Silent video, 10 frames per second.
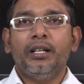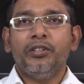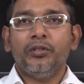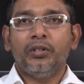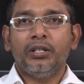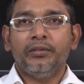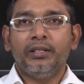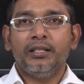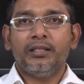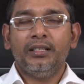ratio
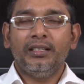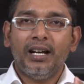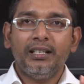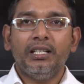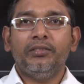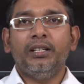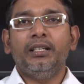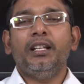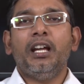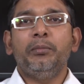whatever is there that
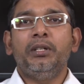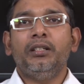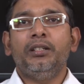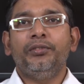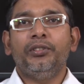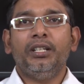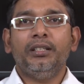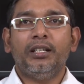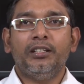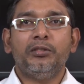equivalent diameter if you
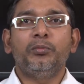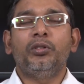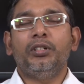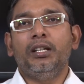take that is more